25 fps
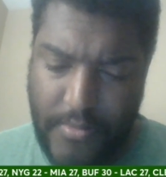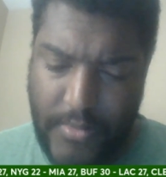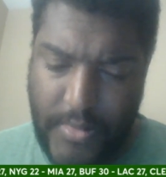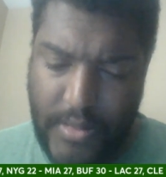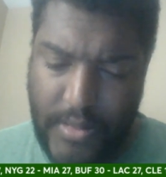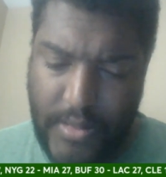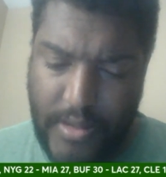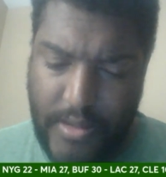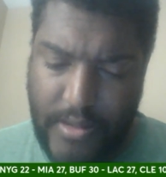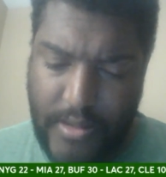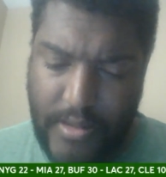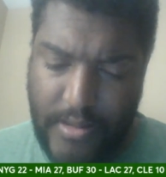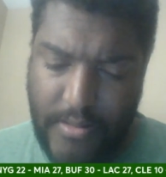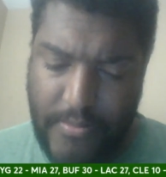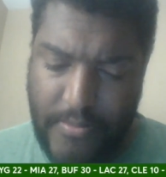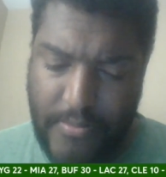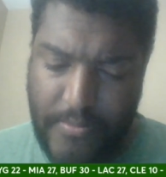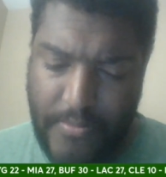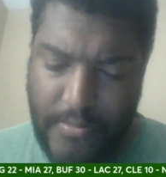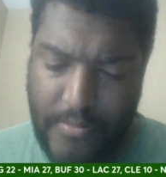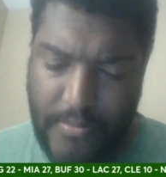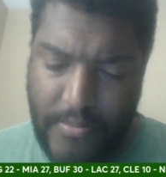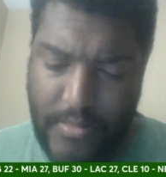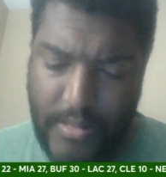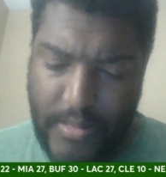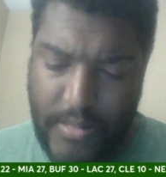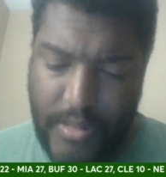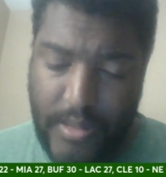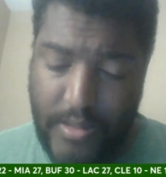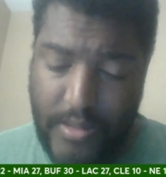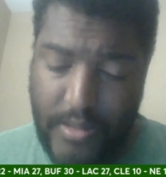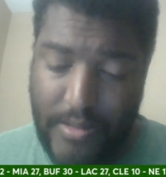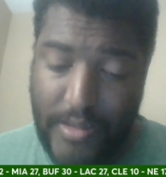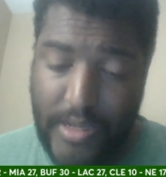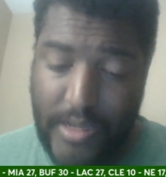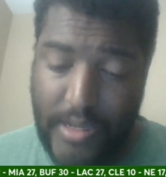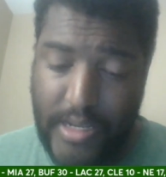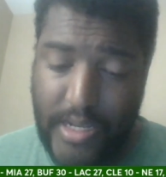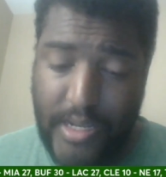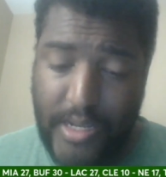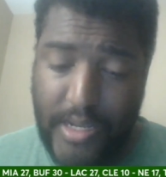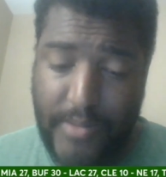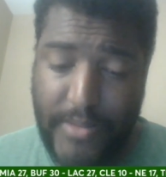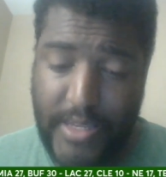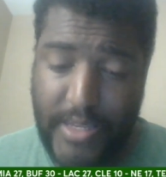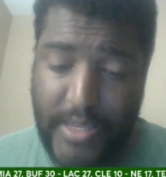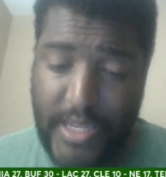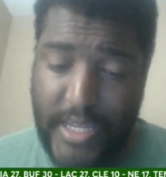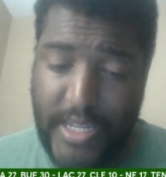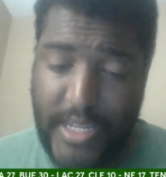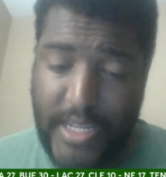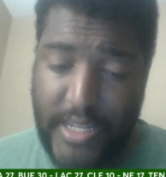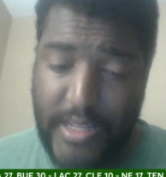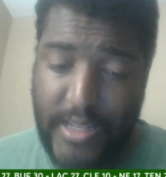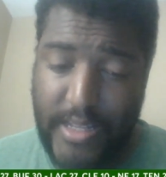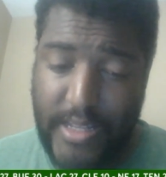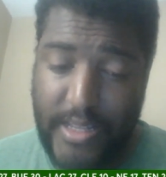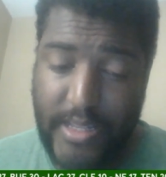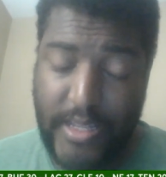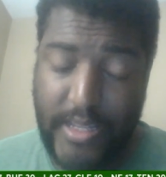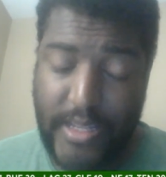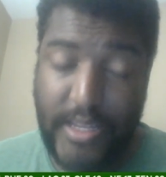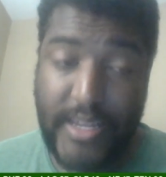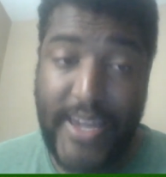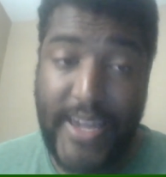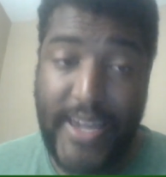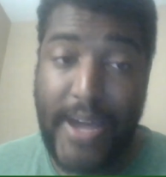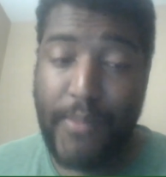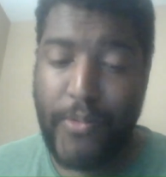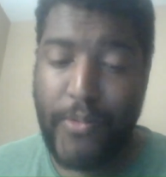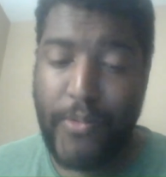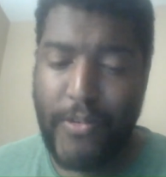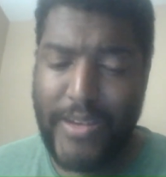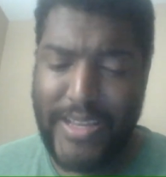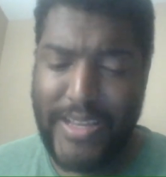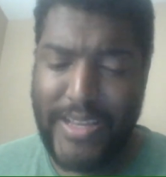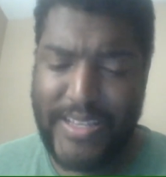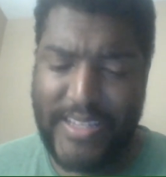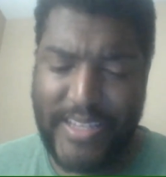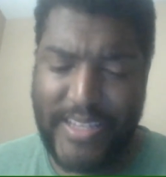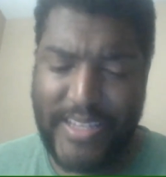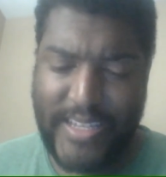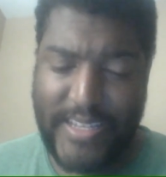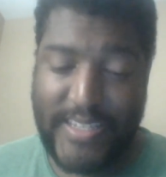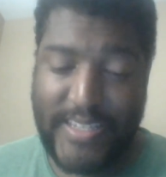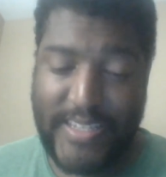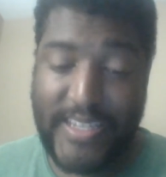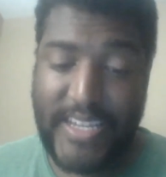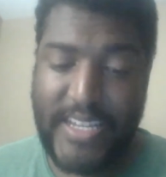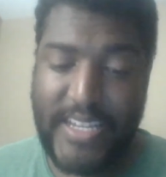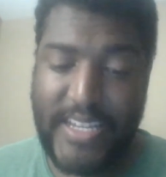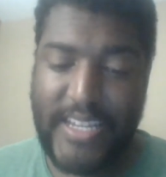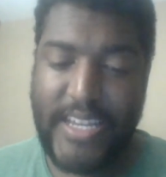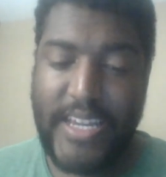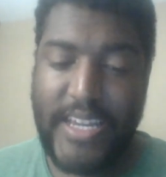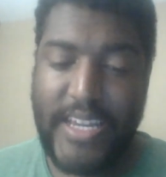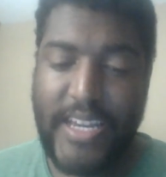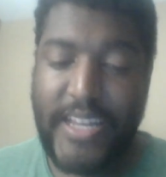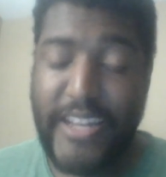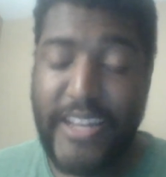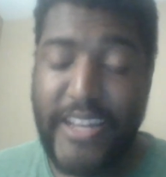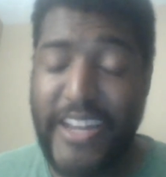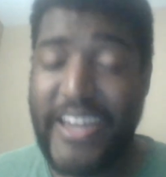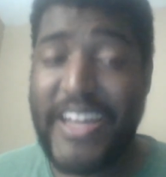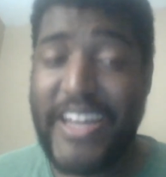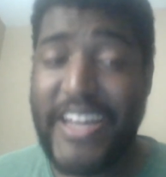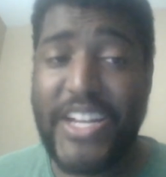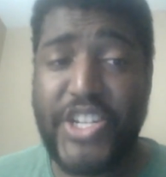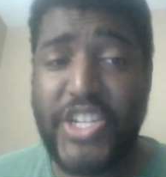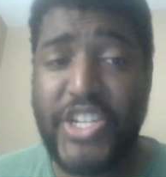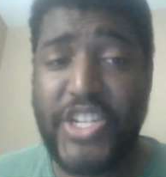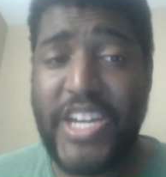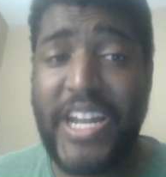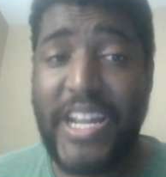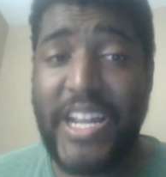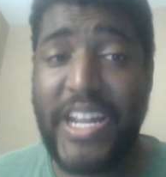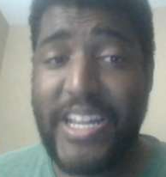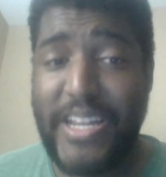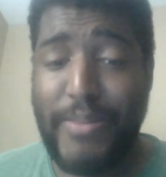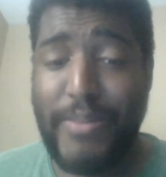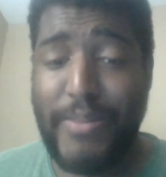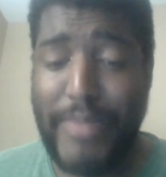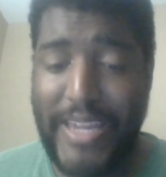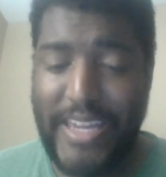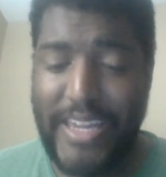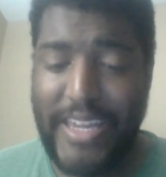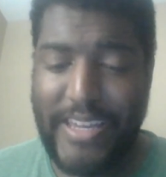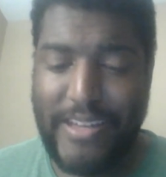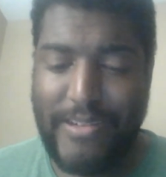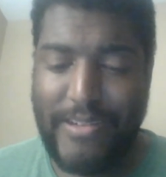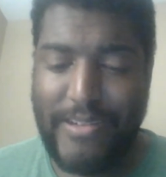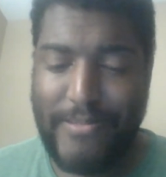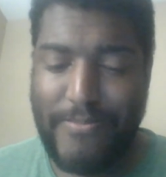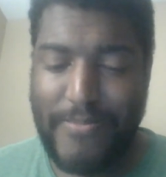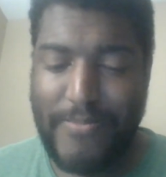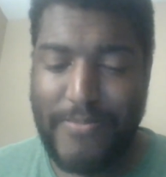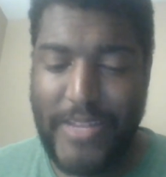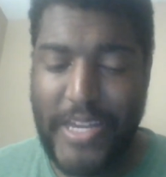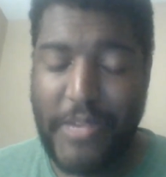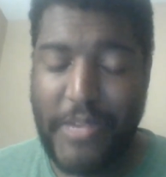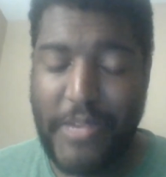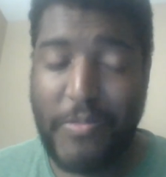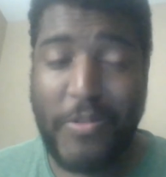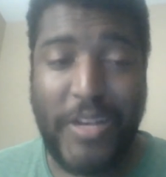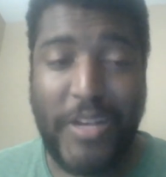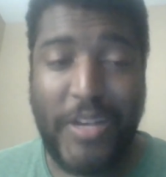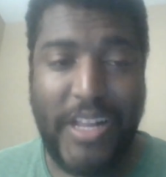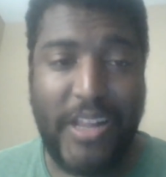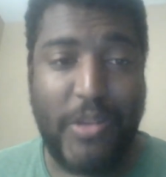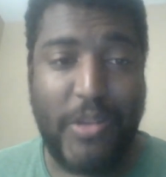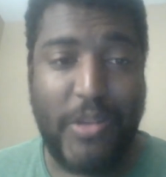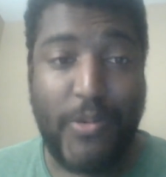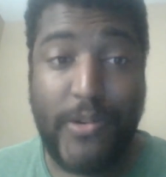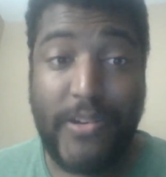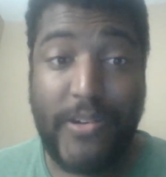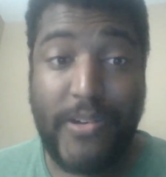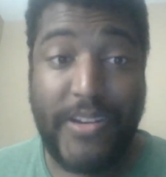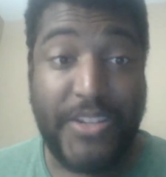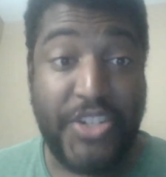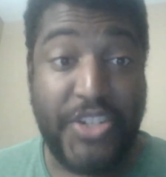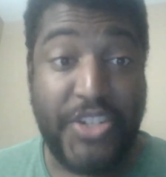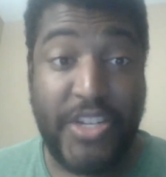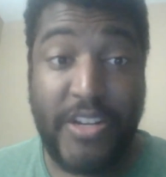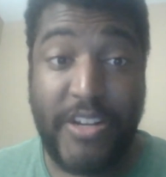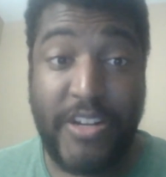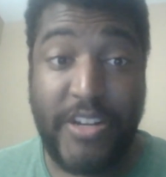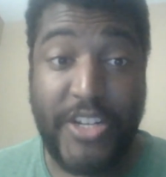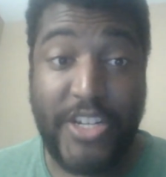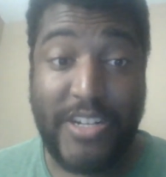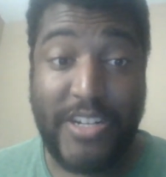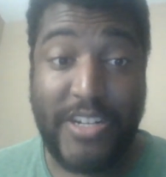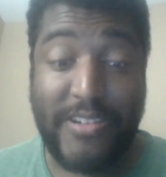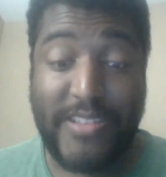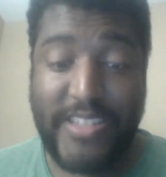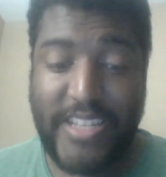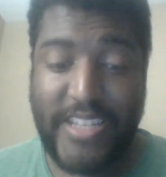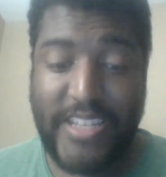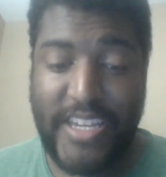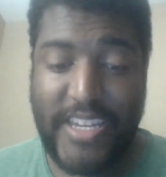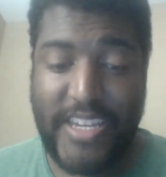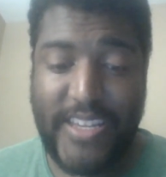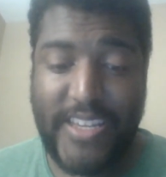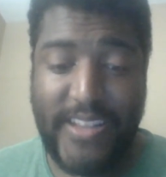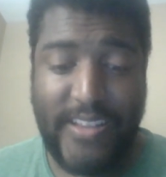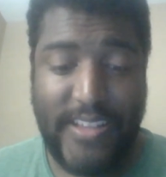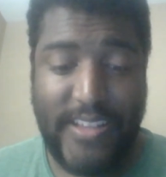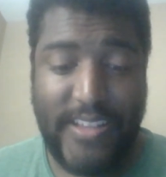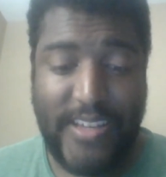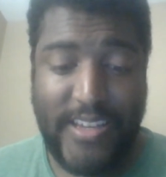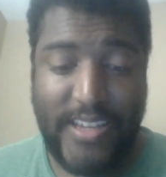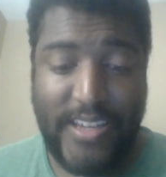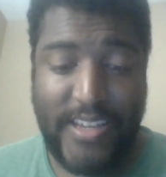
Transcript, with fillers: you know, uh, uh, again, the Cowboys, like I said, they got Jonathan Mingo. And what in the world is Jerry Jones thinking?